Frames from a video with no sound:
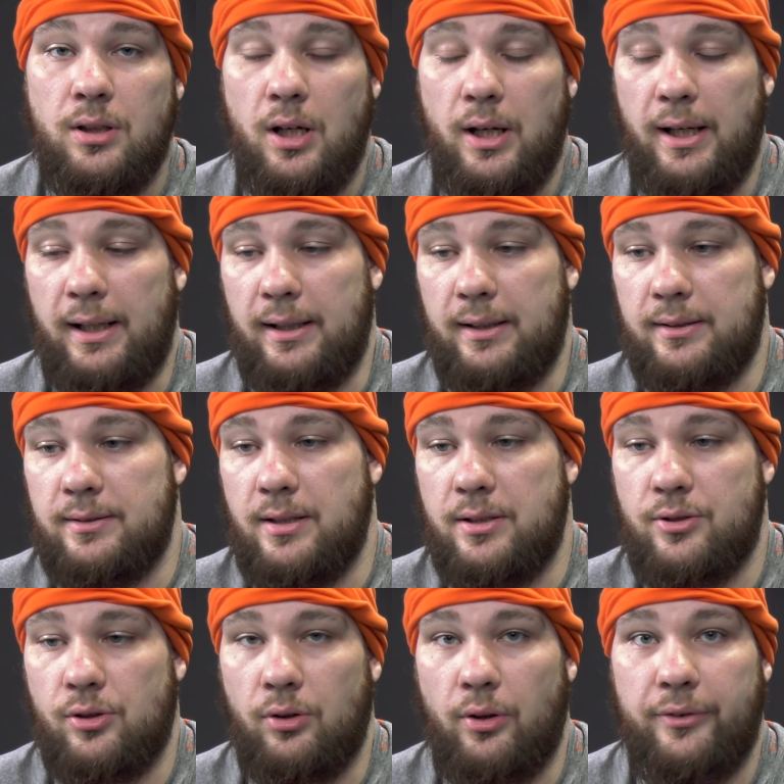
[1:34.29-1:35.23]
a
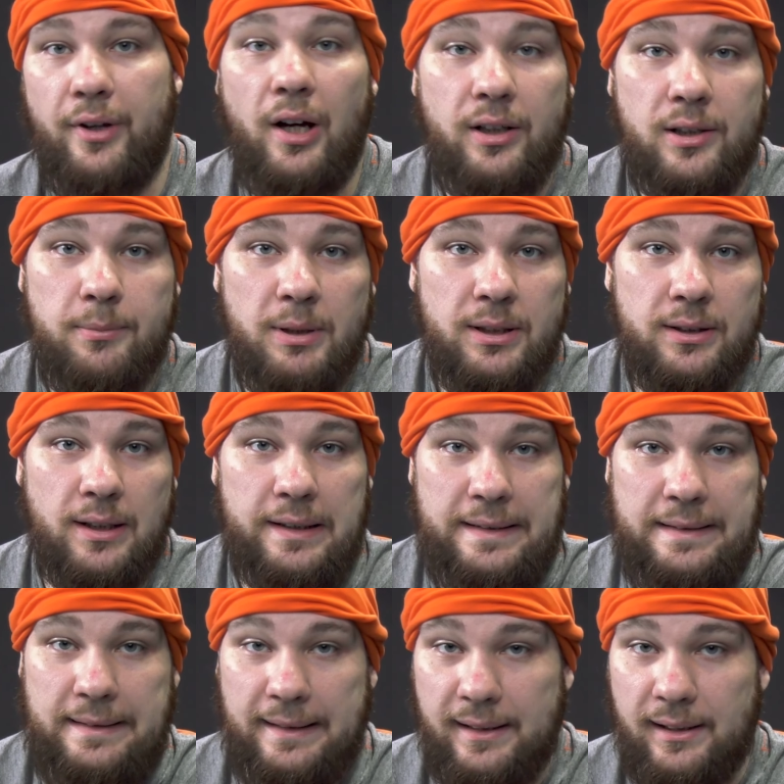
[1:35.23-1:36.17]
digital document
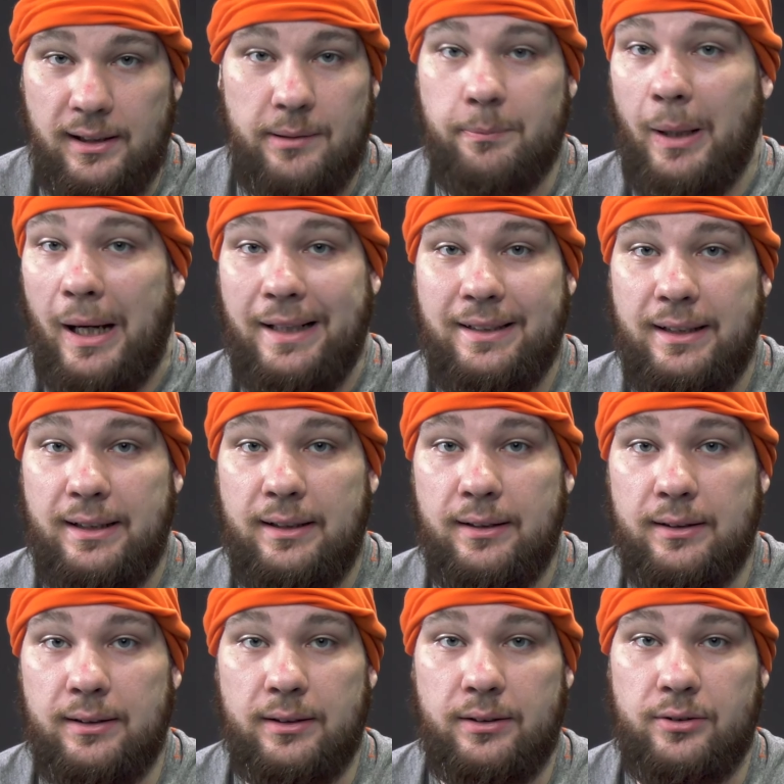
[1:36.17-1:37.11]
that's legally binding
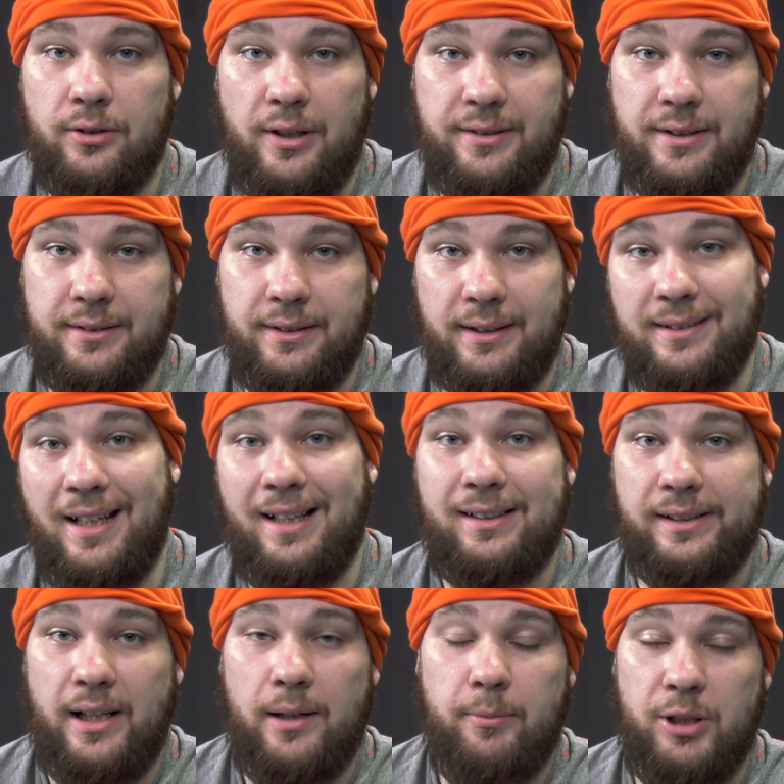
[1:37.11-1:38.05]
and addresses
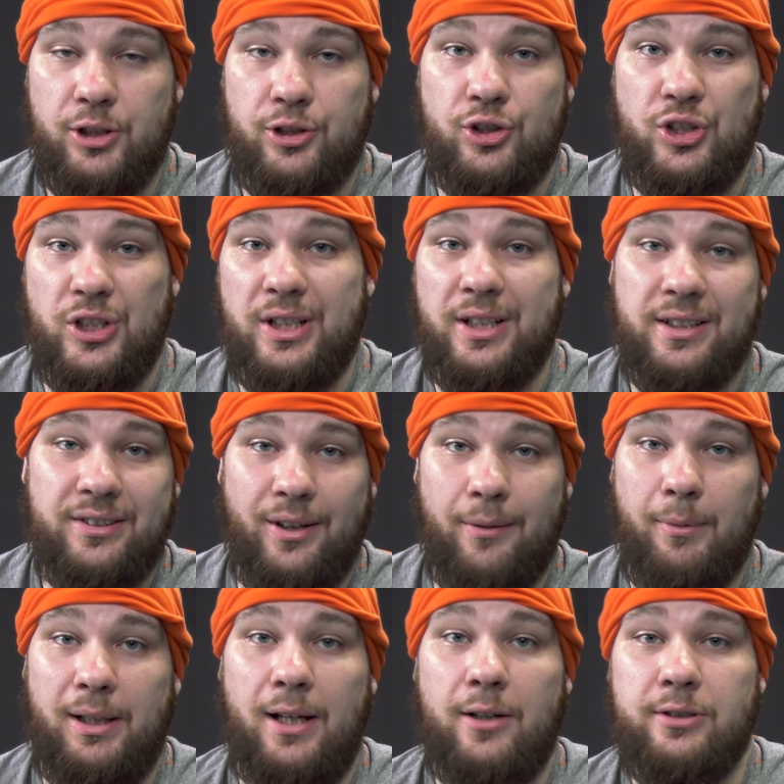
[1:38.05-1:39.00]
exactly how much cheese
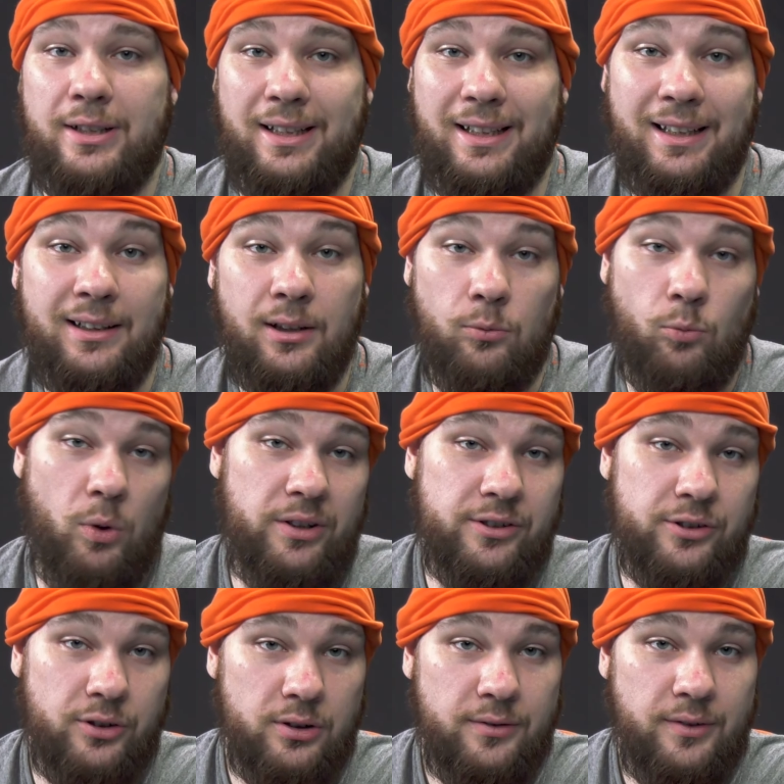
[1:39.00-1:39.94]
I'm allowed to eat in one
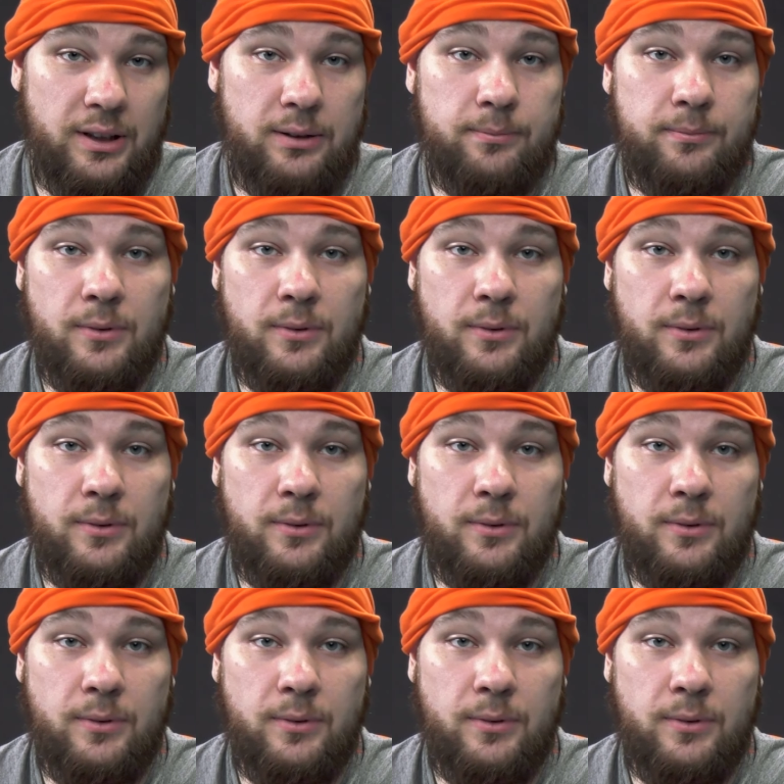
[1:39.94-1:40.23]
serving.